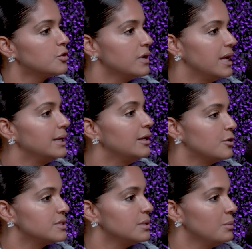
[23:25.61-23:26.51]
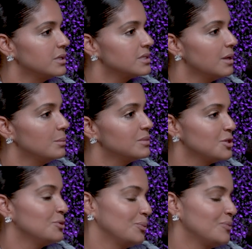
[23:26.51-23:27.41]
create leaders amongst them
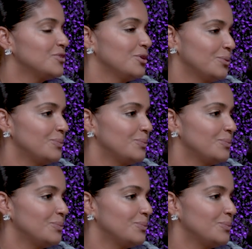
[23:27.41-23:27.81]
too. So